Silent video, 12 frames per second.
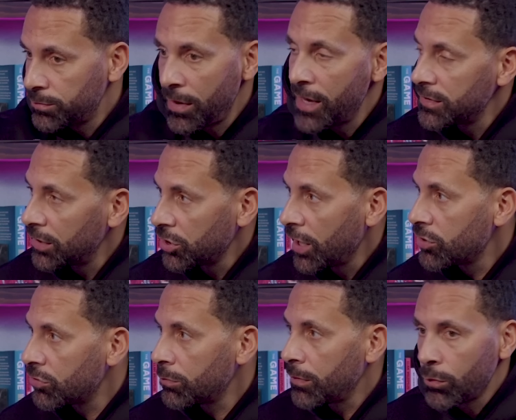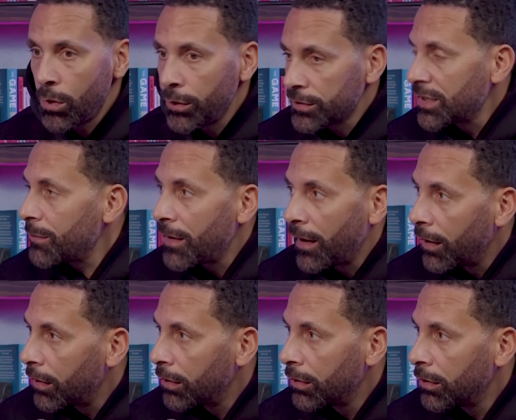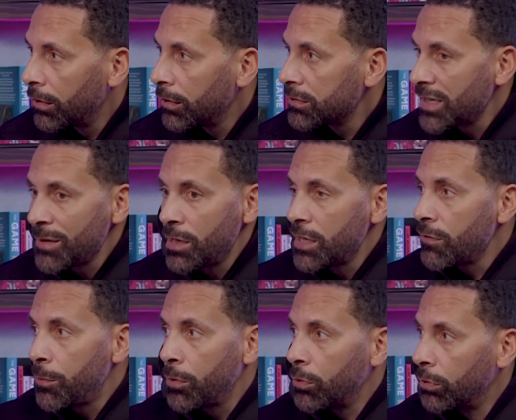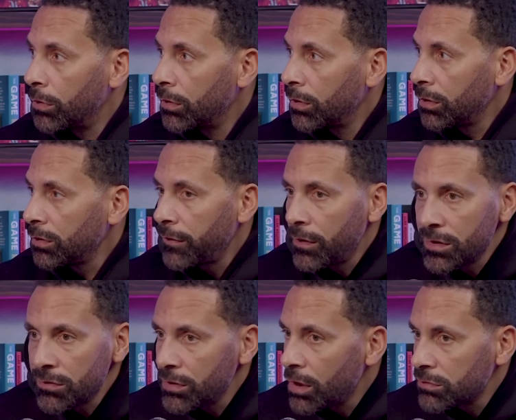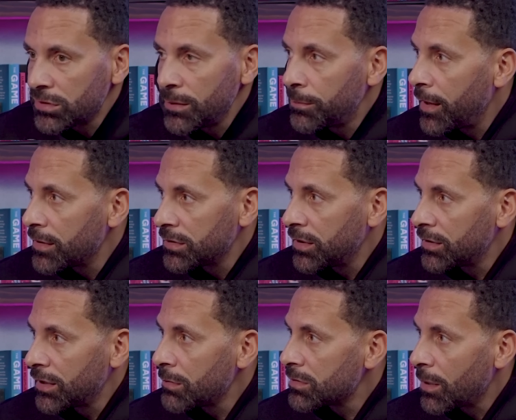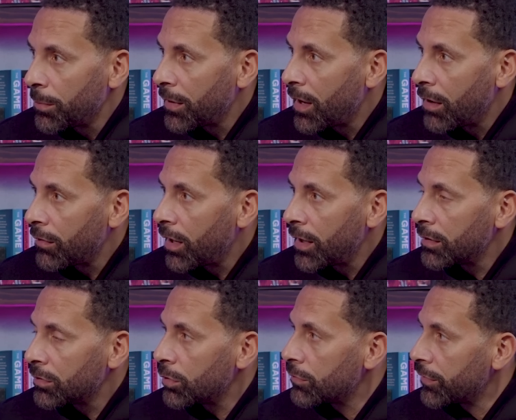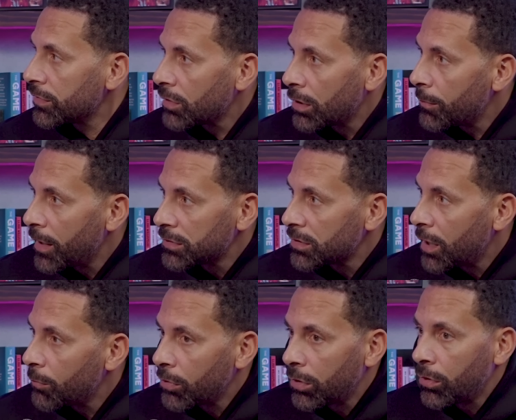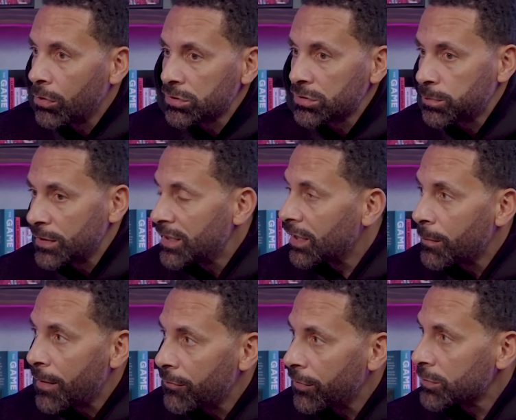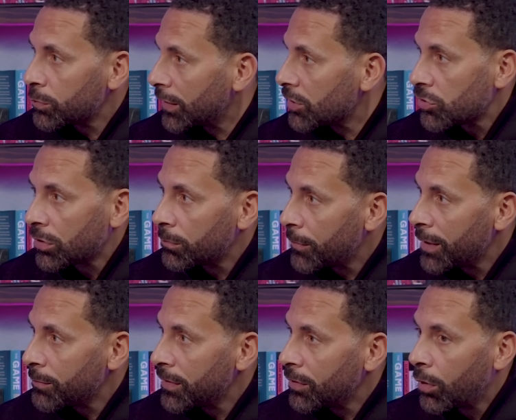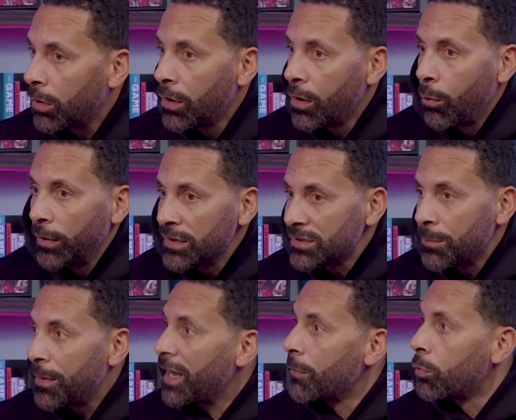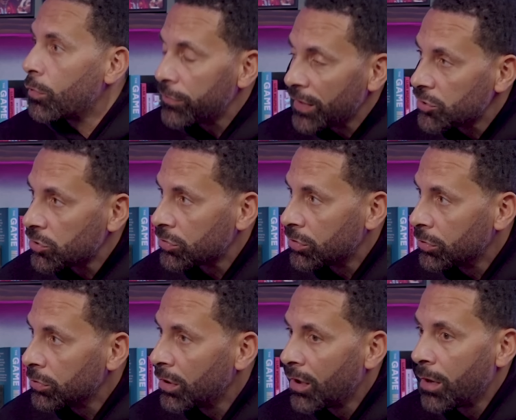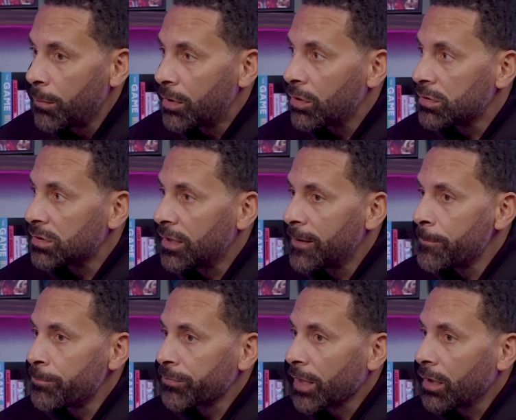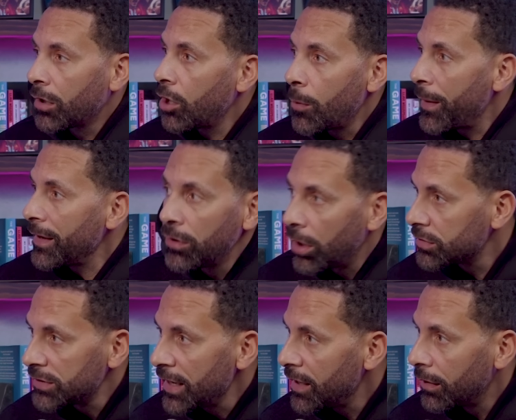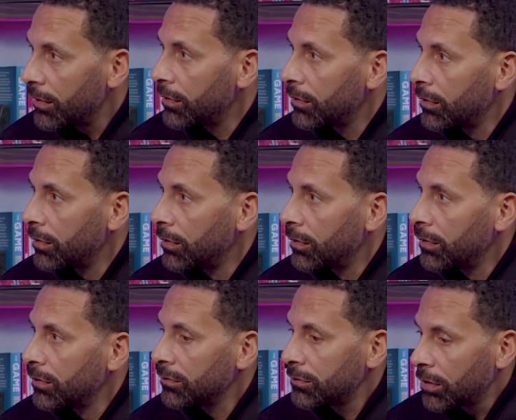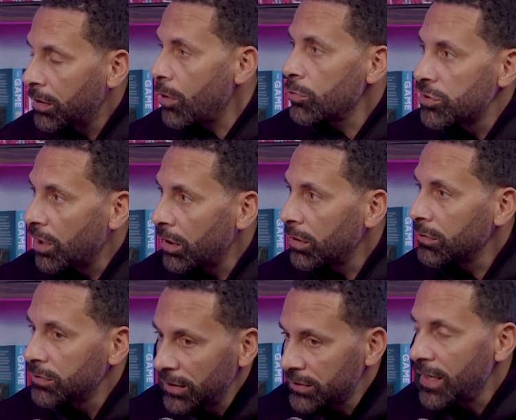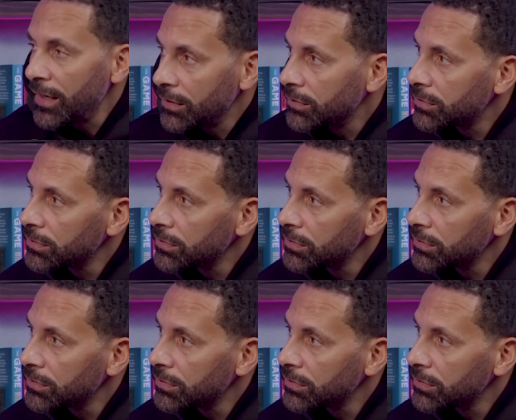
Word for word: players that change them won't accept that. Mm. Same at Liverpool very, we don't see players in their team stepping out of line and doing things on a mad time or, or speaking about things when they shouldn't, maybe, or when it's debatable if they should do, because Klopp ain't got to say it the culture dictates.